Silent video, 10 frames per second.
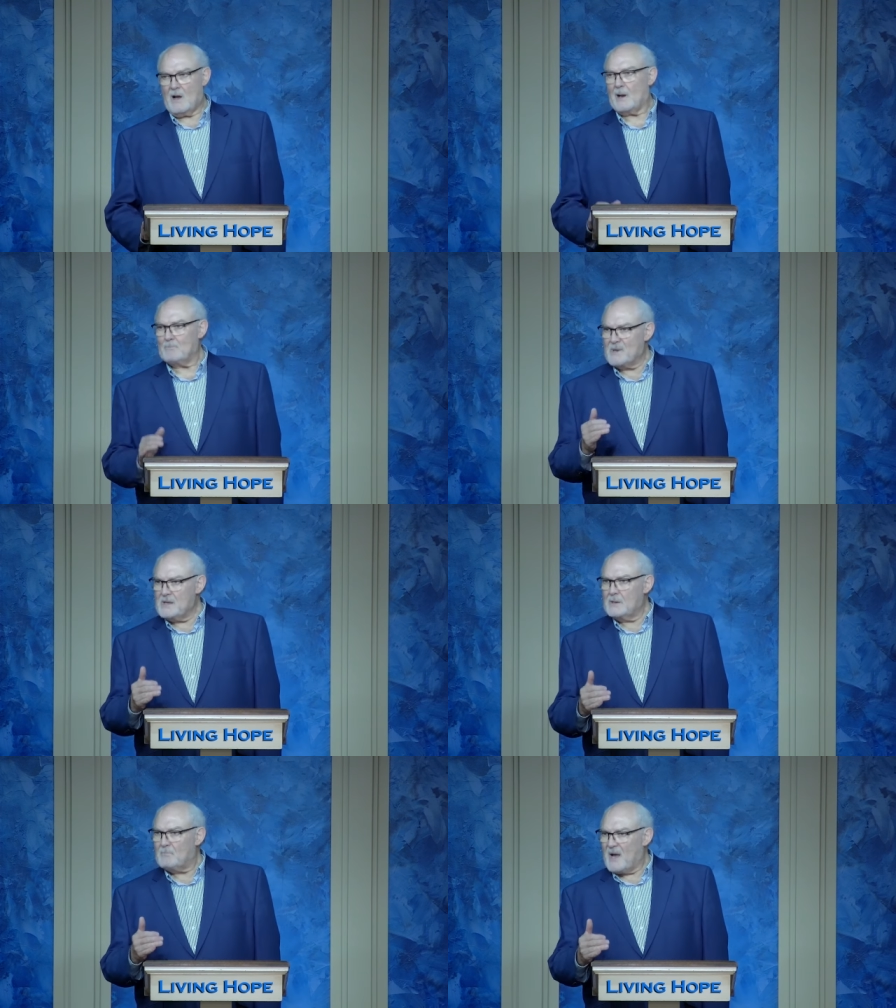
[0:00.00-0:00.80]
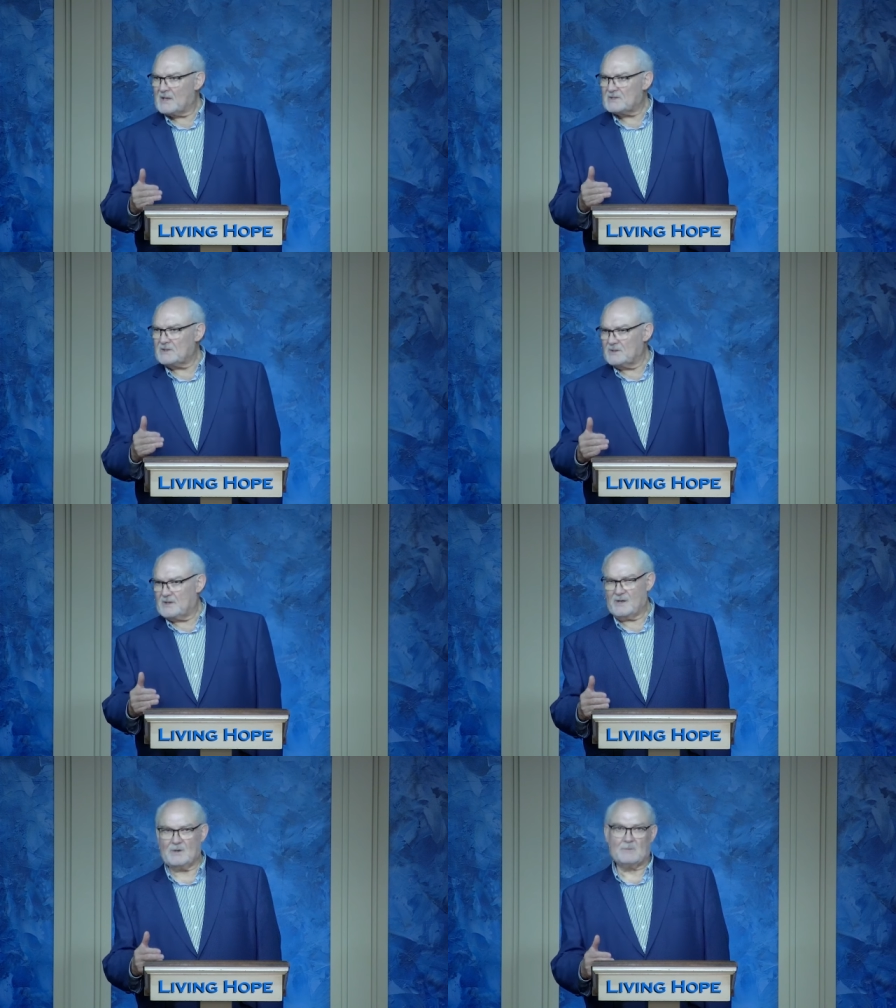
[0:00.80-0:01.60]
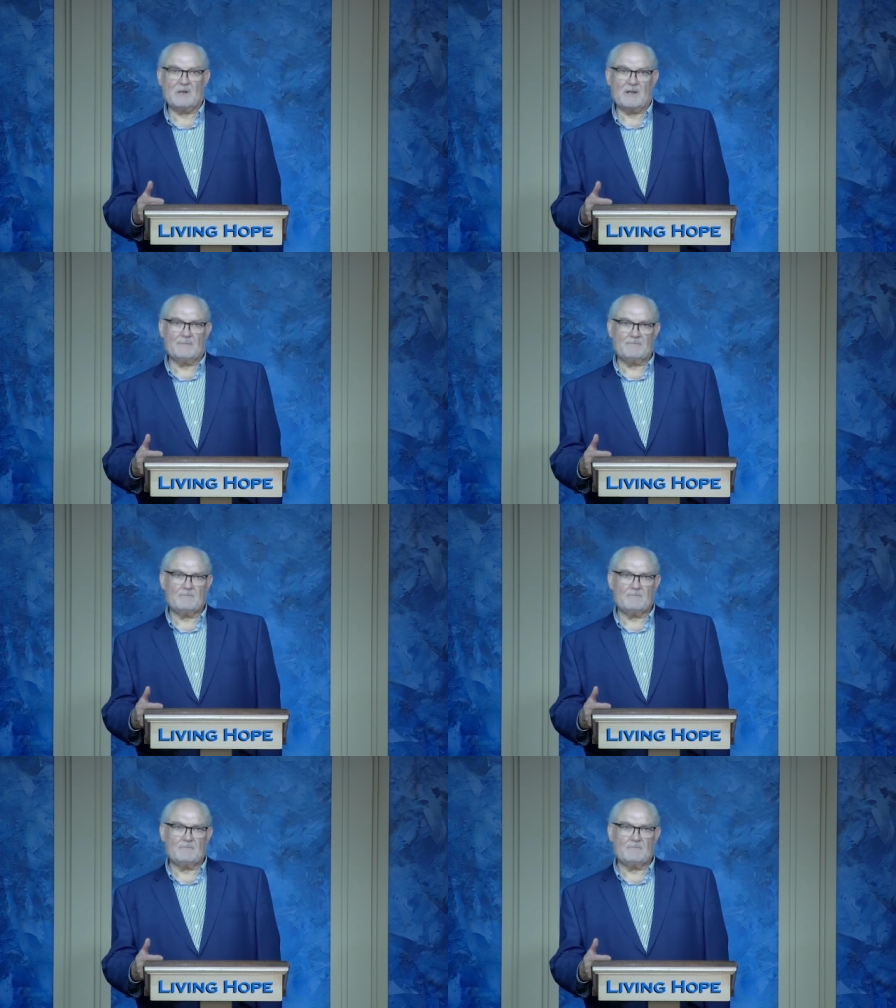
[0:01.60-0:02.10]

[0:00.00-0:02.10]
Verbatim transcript: I beat a pastor terribly,